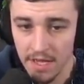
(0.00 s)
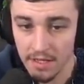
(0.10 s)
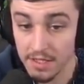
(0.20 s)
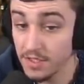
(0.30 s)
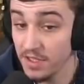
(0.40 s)

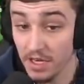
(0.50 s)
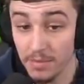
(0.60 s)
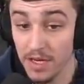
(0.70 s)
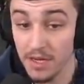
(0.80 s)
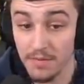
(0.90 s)
This is going to
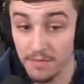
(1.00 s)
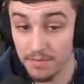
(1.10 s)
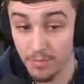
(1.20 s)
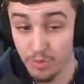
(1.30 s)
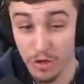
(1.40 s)
be
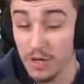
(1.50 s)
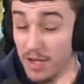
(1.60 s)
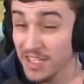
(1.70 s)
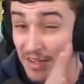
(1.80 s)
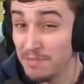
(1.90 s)
pretty
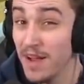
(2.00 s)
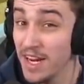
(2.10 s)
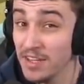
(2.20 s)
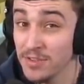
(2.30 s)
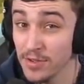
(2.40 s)
much the
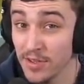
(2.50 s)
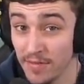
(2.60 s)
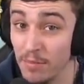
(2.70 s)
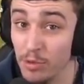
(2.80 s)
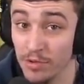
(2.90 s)
main source of
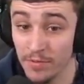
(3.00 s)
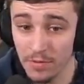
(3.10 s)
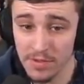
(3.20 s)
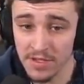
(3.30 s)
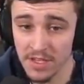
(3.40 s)
emeralds
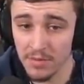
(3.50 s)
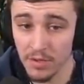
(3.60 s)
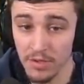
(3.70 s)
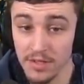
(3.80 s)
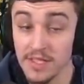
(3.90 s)
for us. Is going to be
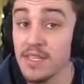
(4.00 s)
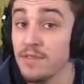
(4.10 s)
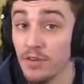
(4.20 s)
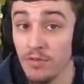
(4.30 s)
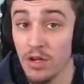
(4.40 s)
all of these
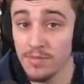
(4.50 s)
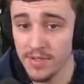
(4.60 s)
different crops.